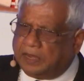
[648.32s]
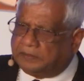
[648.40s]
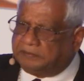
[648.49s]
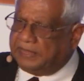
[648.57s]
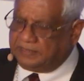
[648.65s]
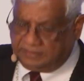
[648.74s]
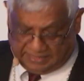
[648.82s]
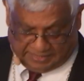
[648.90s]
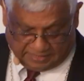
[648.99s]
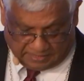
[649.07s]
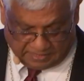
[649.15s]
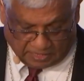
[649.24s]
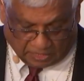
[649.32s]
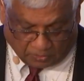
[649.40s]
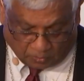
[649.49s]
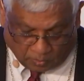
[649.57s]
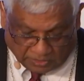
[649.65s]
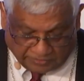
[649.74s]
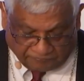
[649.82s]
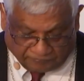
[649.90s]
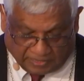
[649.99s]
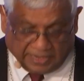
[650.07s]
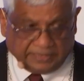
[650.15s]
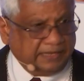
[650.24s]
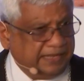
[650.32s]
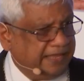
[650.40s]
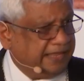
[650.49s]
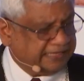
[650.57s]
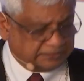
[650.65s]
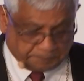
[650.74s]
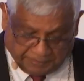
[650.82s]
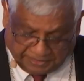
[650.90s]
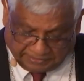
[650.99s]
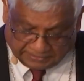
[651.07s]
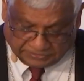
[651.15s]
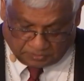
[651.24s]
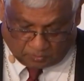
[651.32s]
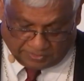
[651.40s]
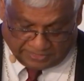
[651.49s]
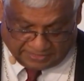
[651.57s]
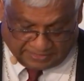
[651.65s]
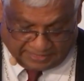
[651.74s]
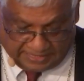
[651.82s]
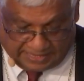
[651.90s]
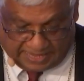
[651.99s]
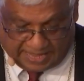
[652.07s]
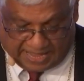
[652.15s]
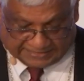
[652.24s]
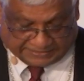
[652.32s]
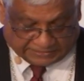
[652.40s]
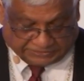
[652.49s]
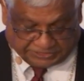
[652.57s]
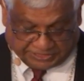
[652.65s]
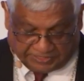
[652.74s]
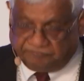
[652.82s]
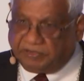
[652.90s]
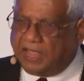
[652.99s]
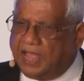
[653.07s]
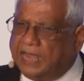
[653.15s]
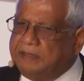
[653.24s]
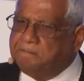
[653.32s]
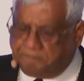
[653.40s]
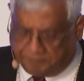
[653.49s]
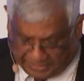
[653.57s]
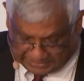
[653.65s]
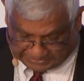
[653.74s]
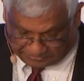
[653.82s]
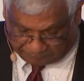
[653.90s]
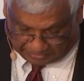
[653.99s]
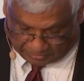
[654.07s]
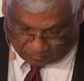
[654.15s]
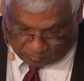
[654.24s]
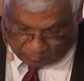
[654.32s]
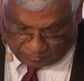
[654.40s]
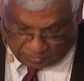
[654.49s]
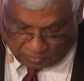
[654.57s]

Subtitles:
Kranti, a qualified, experienced lawyer, has achieved an impressive record